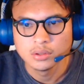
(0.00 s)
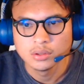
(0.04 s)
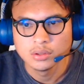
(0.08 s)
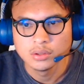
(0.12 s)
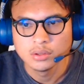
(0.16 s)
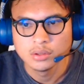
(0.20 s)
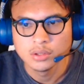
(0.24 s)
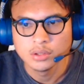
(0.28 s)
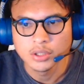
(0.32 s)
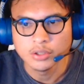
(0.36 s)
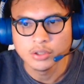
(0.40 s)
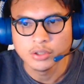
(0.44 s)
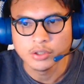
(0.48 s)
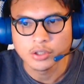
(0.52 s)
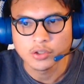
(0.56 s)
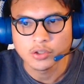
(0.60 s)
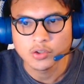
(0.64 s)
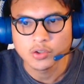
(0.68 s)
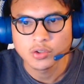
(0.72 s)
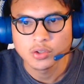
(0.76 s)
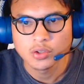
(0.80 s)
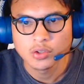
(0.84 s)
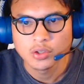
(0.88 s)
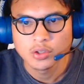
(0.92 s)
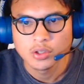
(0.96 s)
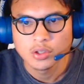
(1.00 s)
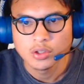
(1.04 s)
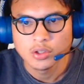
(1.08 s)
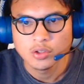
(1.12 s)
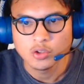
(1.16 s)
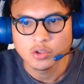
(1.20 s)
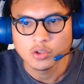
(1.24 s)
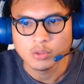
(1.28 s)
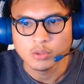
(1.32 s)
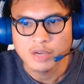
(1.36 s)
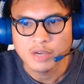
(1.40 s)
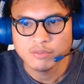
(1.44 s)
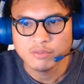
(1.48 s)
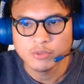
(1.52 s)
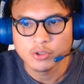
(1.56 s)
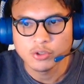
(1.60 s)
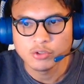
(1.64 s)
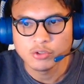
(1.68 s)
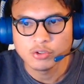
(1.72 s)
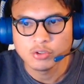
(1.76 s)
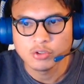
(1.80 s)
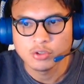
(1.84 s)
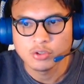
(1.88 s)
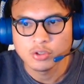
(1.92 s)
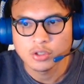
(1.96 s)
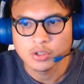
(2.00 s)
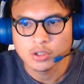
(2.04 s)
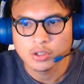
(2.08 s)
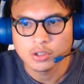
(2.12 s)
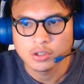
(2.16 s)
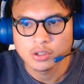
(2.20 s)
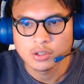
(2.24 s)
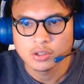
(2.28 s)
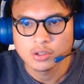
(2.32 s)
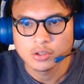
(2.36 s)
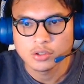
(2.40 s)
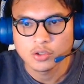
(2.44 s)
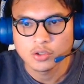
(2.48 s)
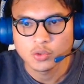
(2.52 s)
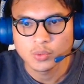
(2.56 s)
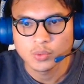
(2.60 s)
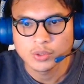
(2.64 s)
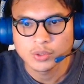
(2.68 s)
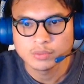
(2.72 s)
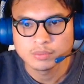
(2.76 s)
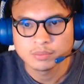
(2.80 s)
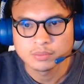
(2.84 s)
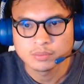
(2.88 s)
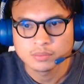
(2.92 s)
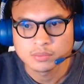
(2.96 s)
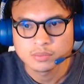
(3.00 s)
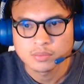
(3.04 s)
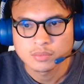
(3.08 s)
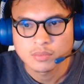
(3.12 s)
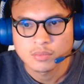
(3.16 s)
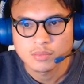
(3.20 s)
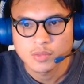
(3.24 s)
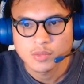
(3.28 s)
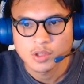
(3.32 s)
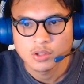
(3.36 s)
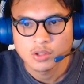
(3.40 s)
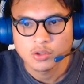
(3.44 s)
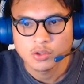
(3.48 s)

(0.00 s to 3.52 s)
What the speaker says: Here it is. So map version, this one.